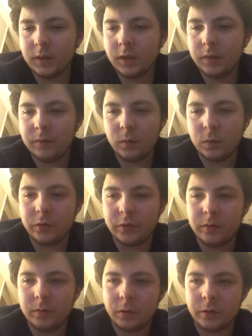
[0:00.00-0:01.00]
If it
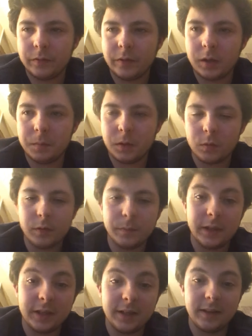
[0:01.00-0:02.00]
wasn't for them, I wouldn't
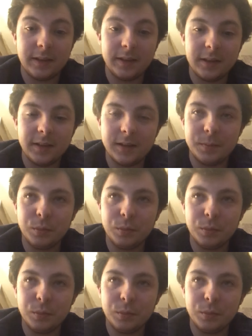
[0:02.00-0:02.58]
be here today.